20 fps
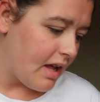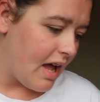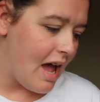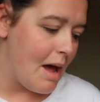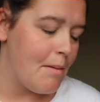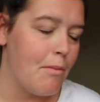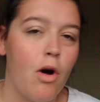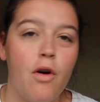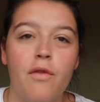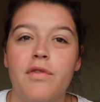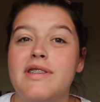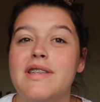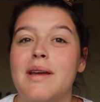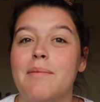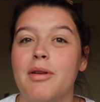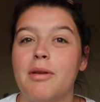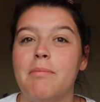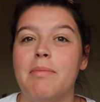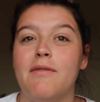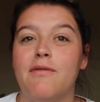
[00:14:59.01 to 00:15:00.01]
Obviously,
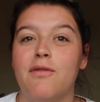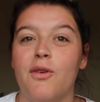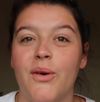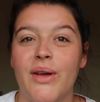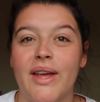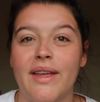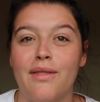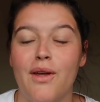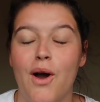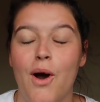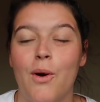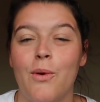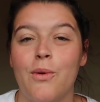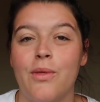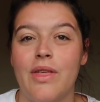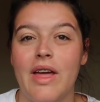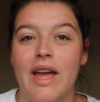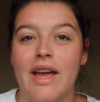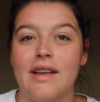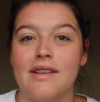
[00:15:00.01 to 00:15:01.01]
I'm going to be vlogging the whole
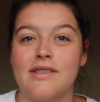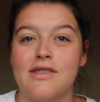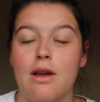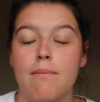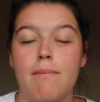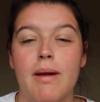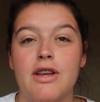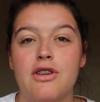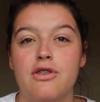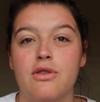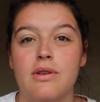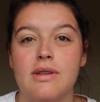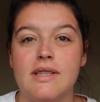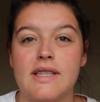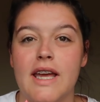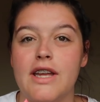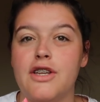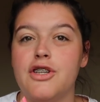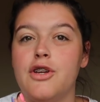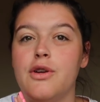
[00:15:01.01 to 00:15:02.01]
thing, so make sure you
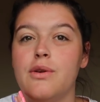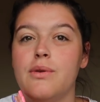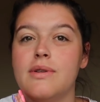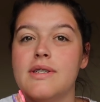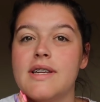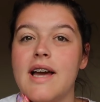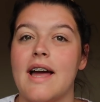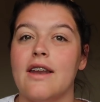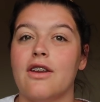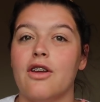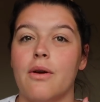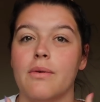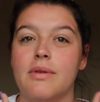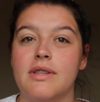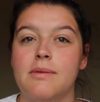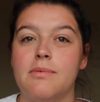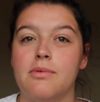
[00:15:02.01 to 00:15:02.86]
stay tuned and go and